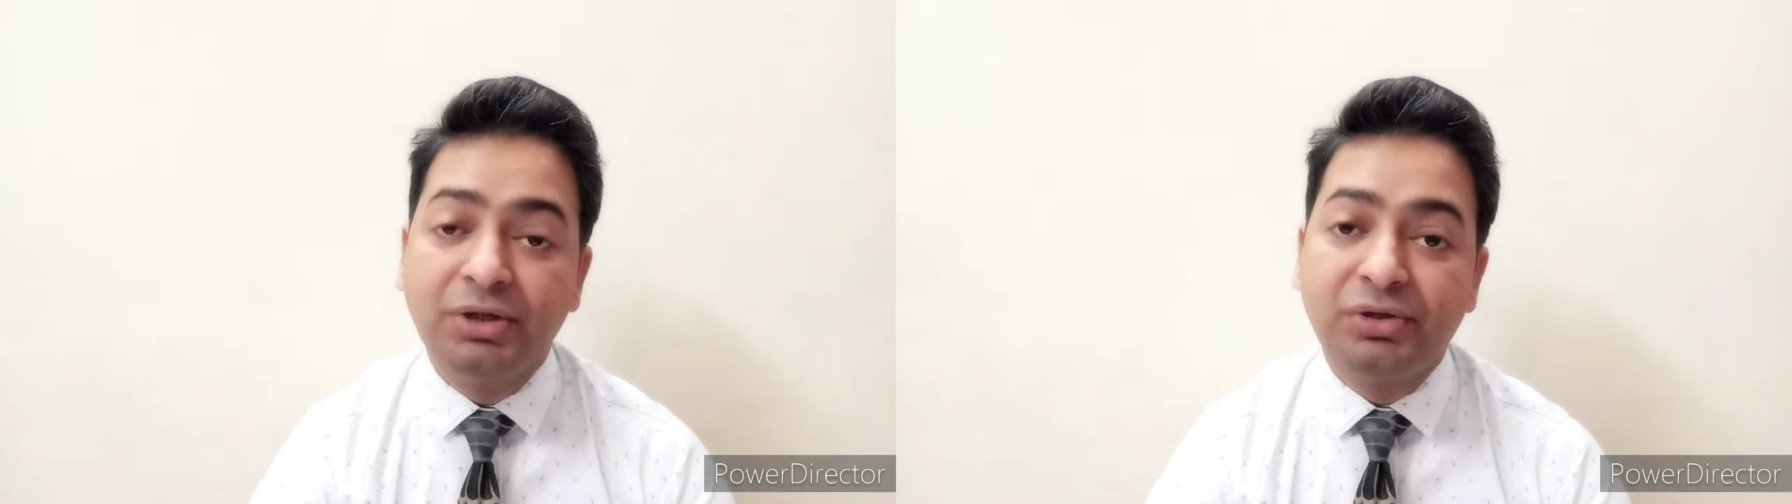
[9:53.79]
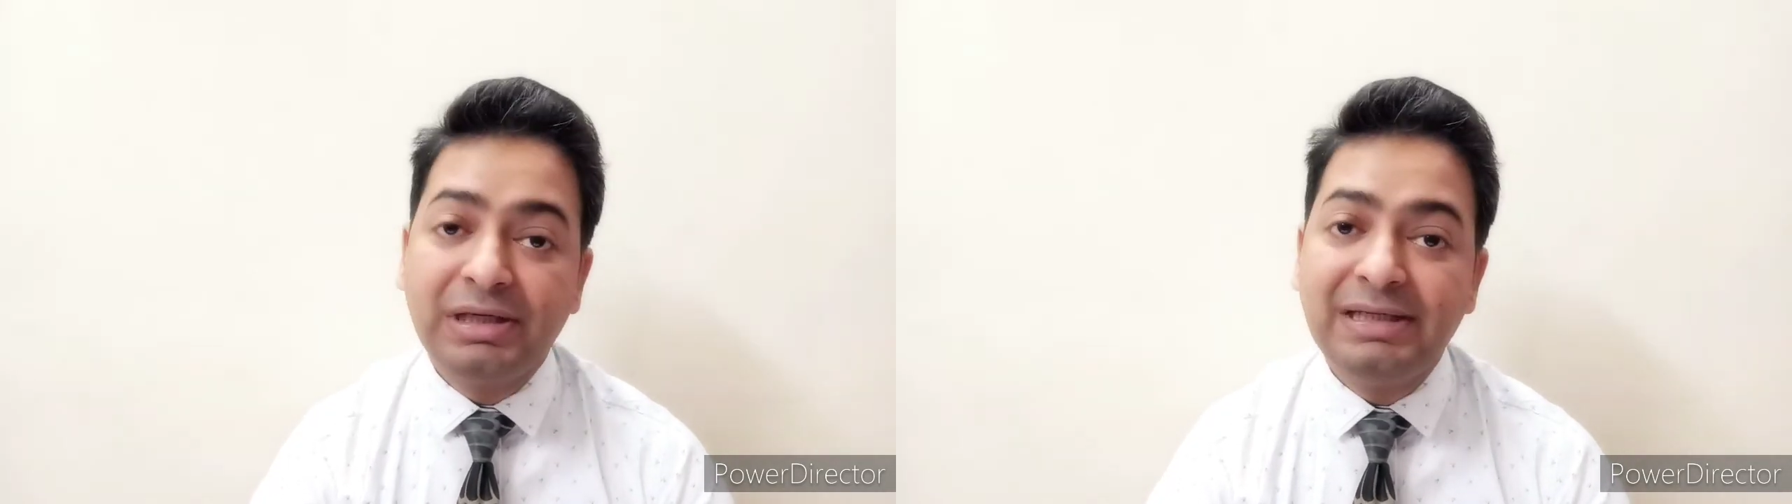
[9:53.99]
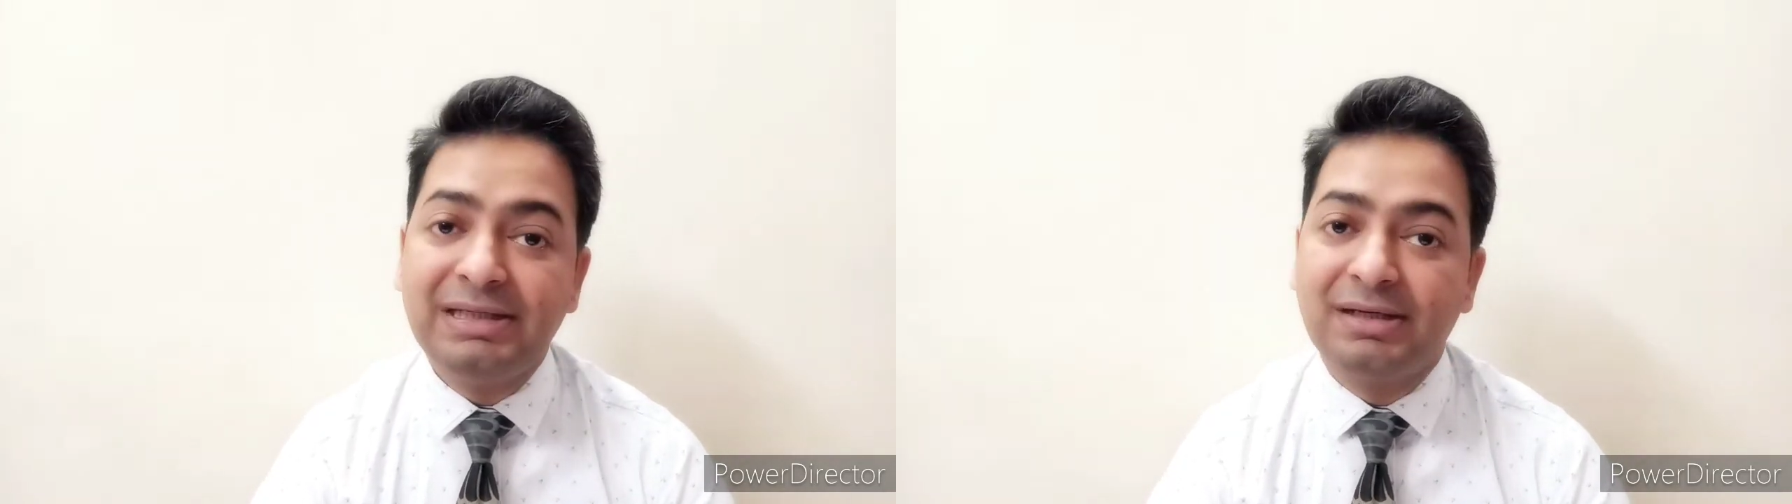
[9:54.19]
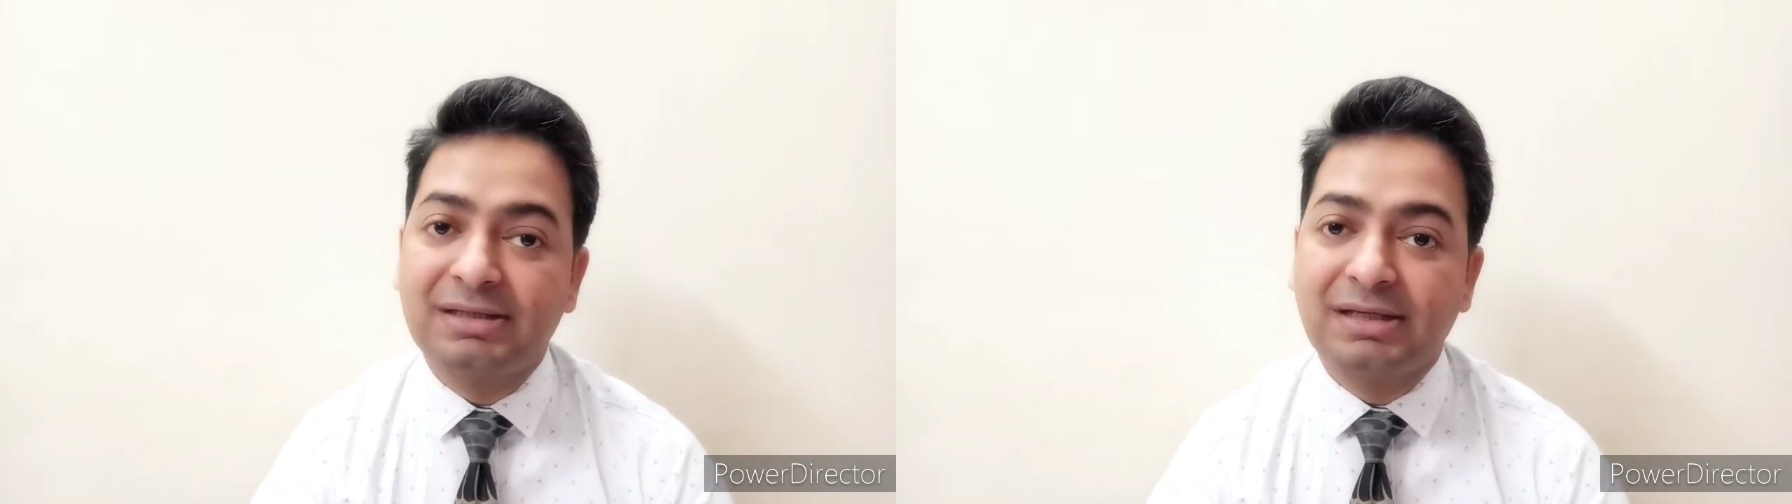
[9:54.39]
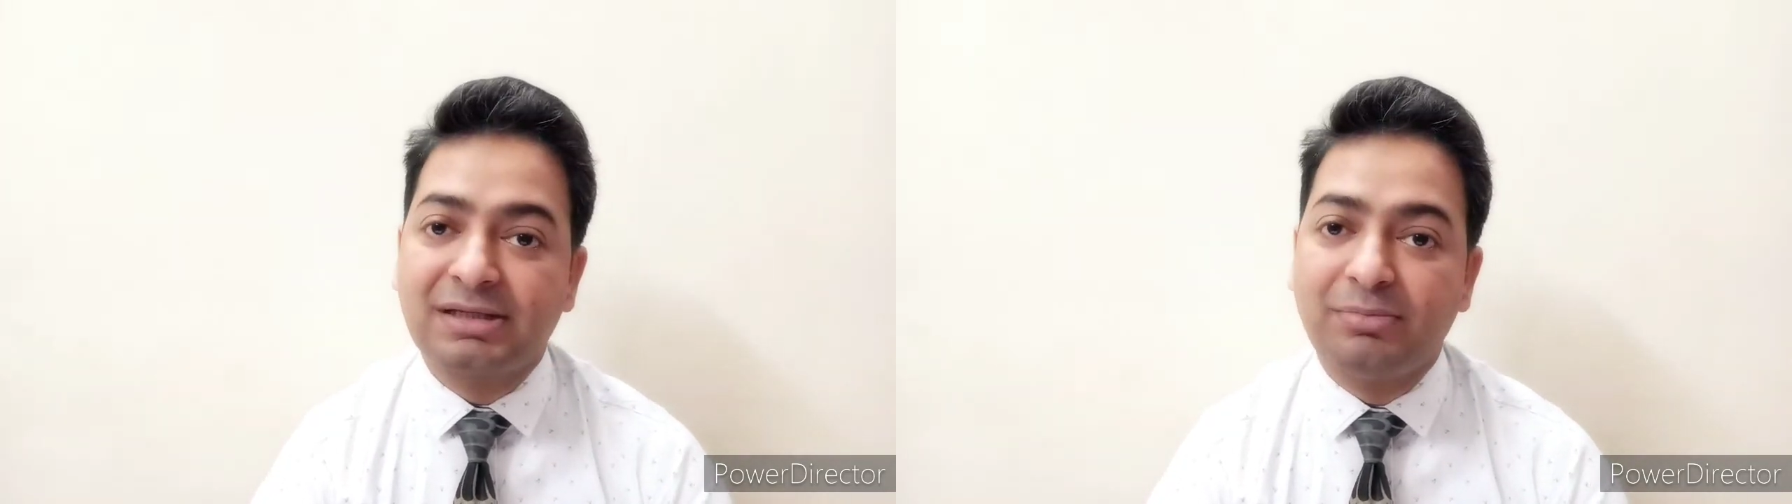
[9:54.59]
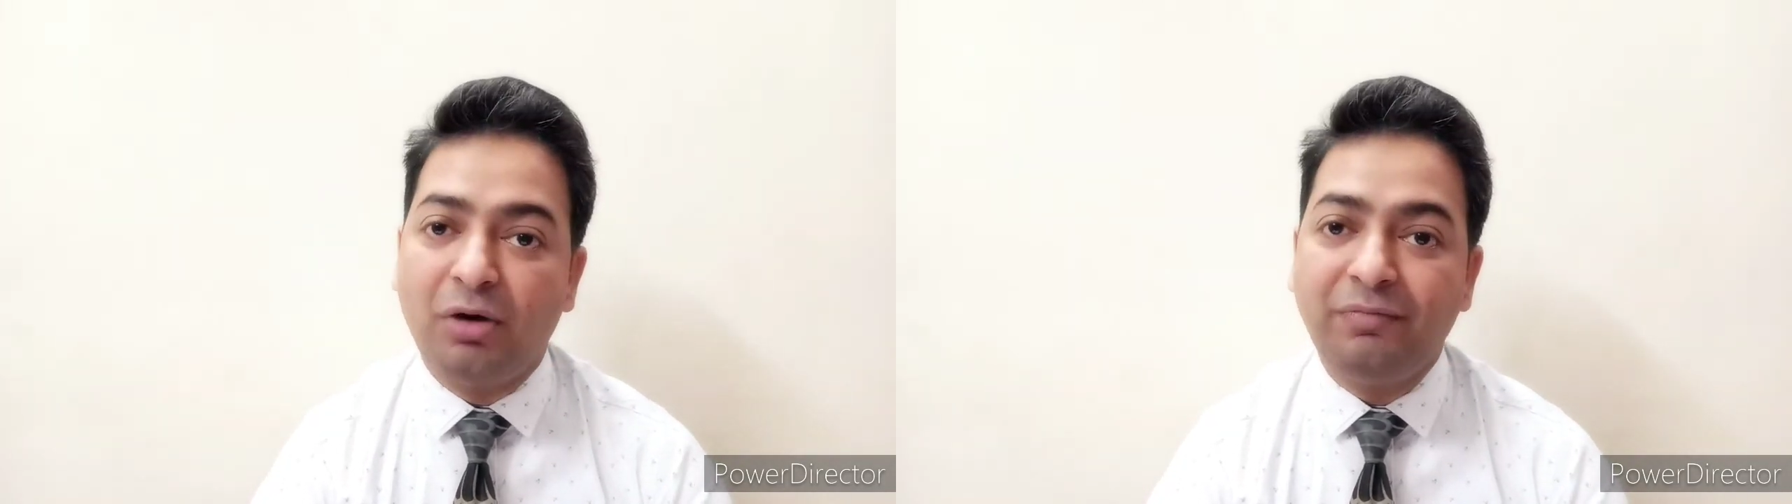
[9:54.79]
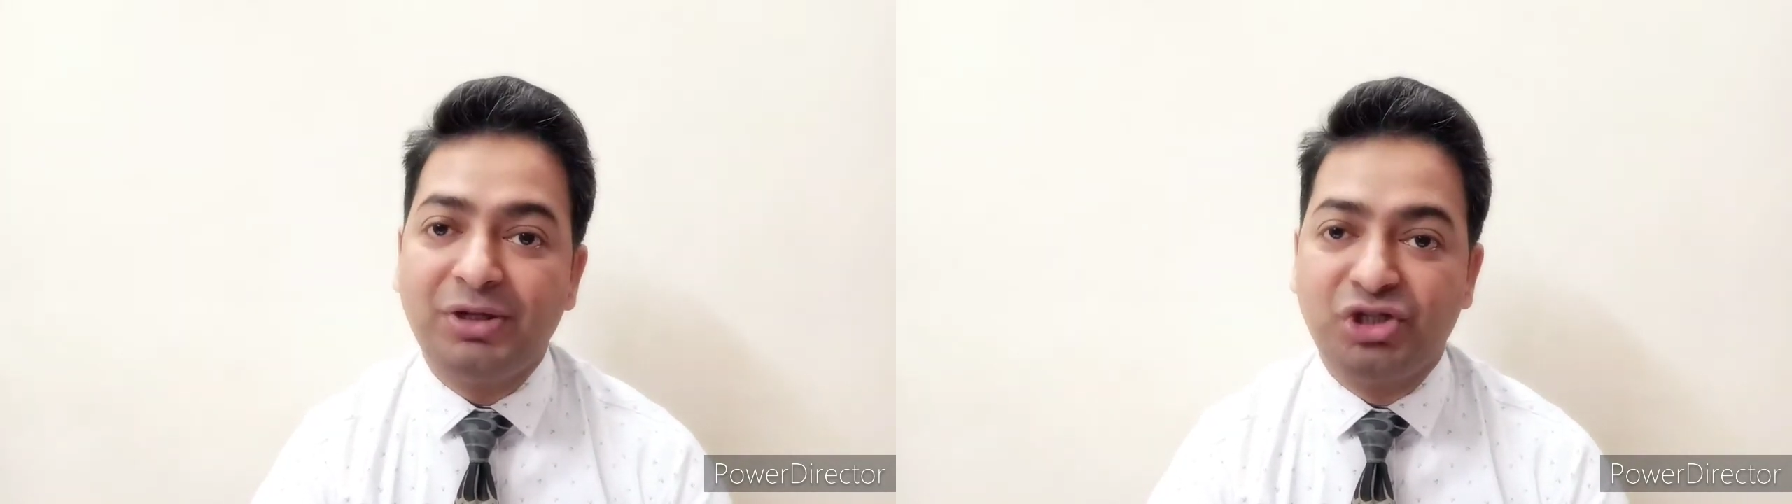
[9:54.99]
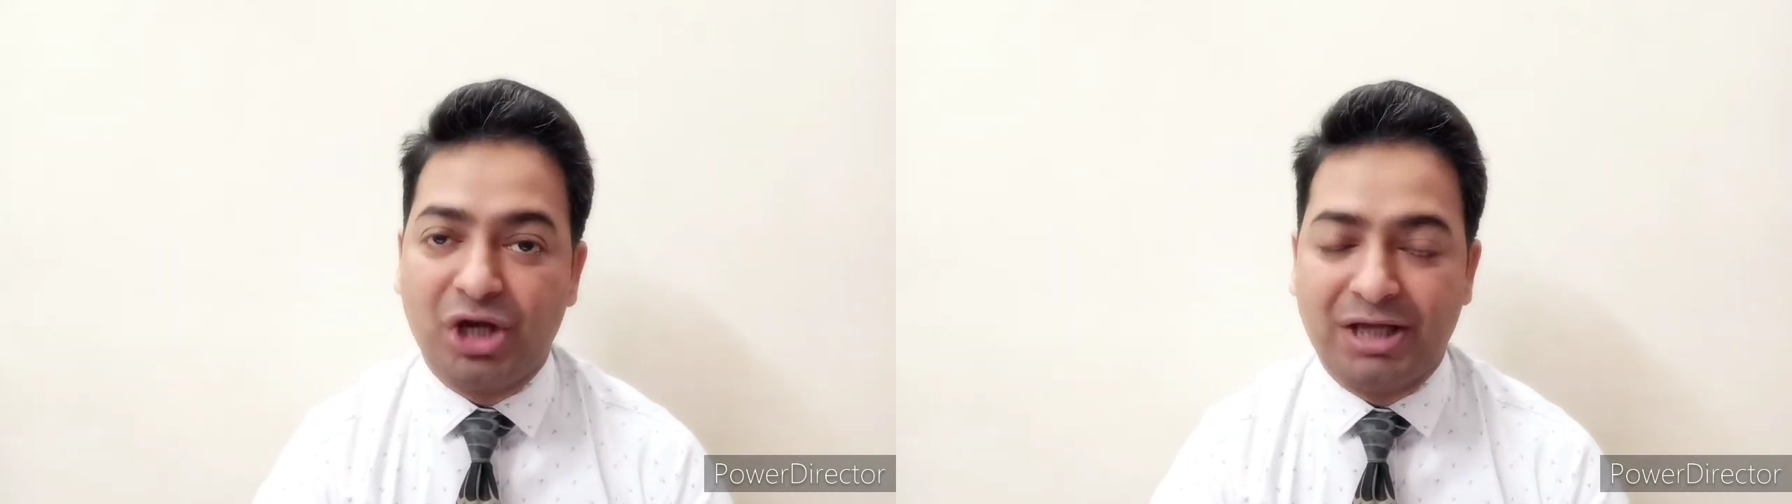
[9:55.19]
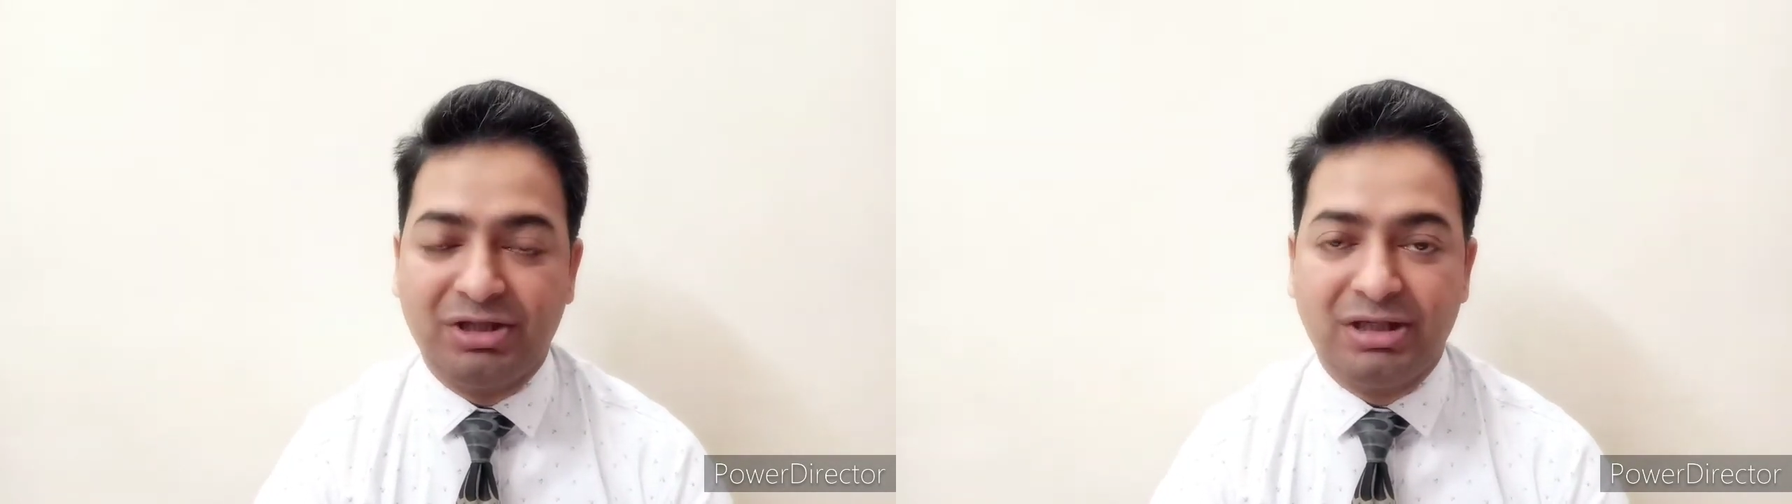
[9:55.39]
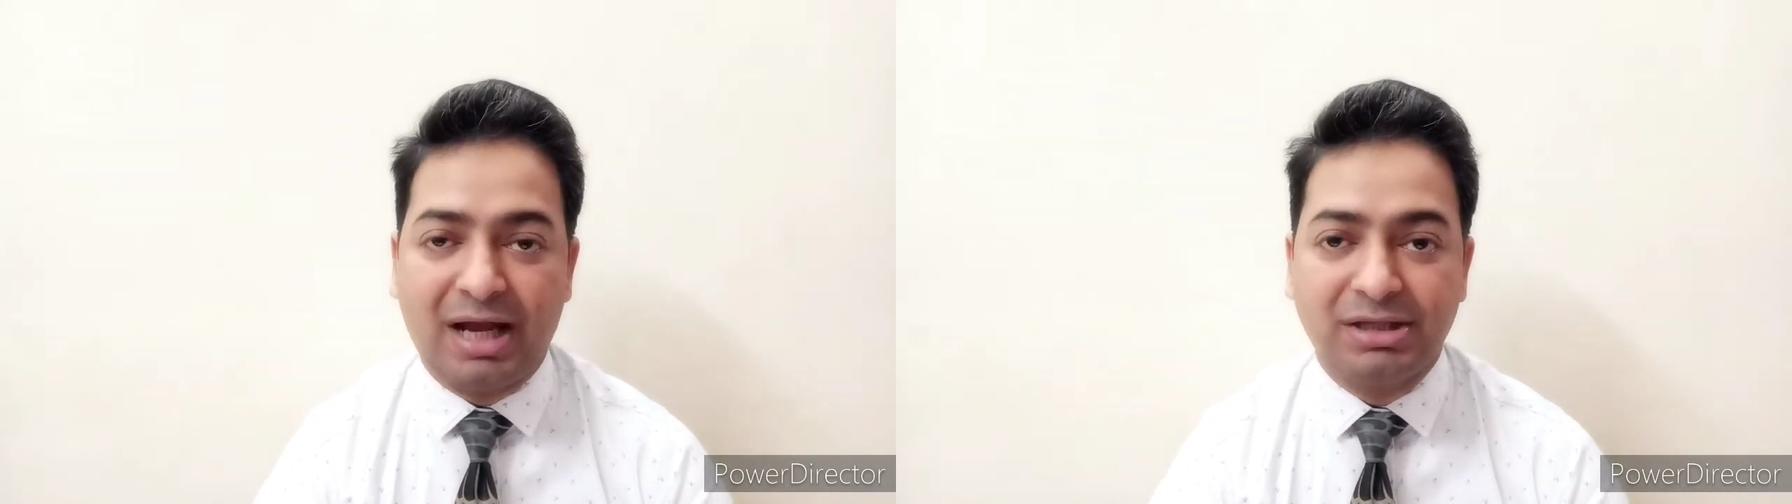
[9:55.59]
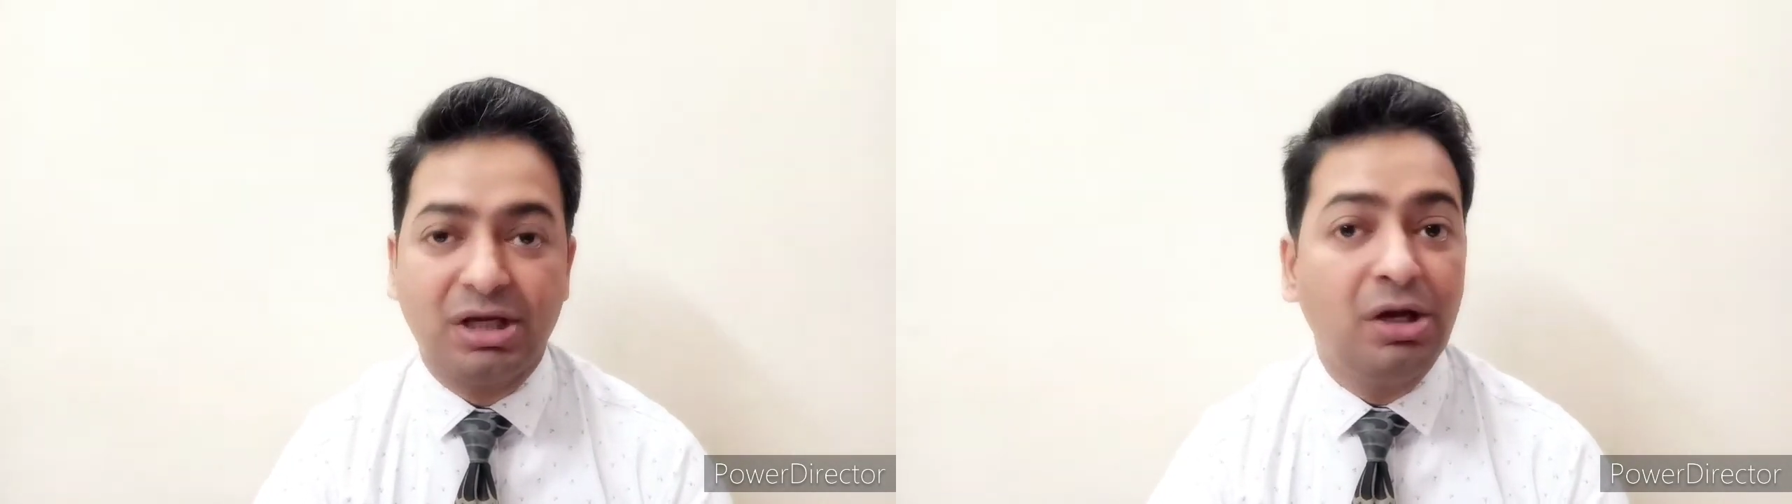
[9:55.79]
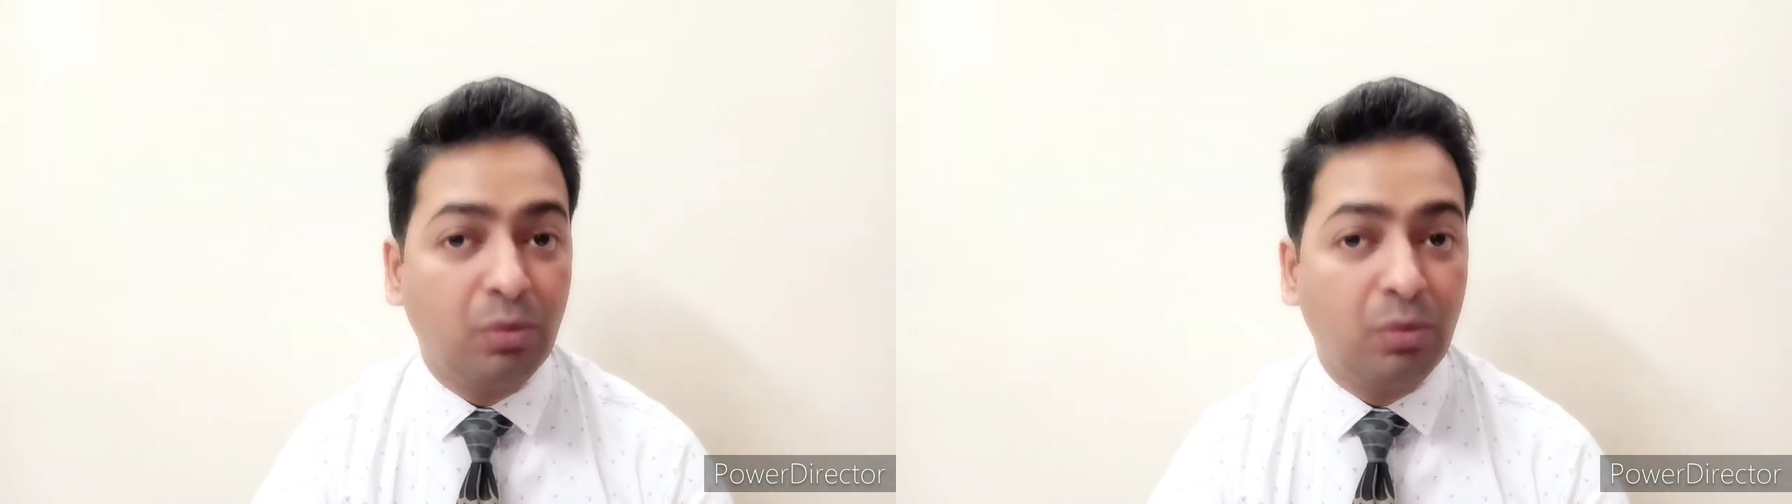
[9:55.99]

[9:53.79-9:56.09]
three-tier system of Panchayati Raj.